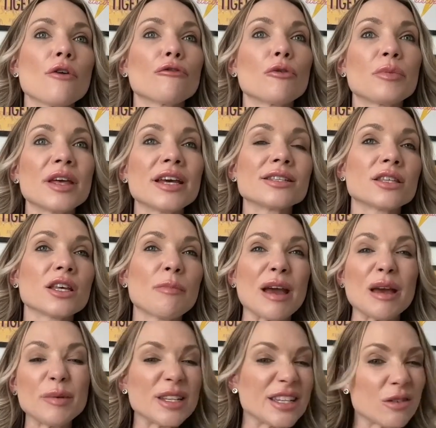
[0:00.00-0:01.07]
from things that
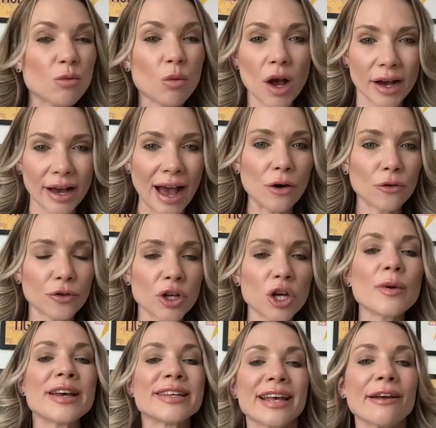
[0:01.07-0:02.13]
maybe didn't work out for
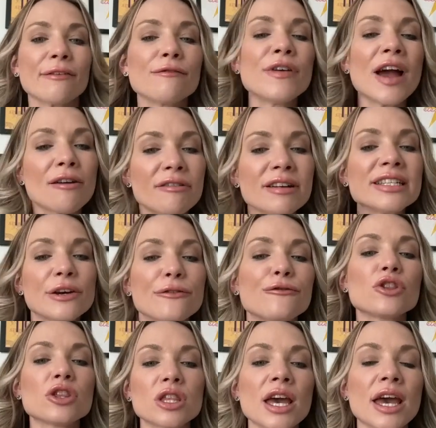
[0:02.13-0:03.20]
you is a very
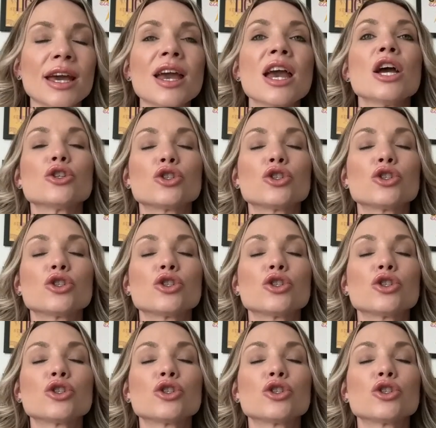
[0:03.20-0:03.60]
different thing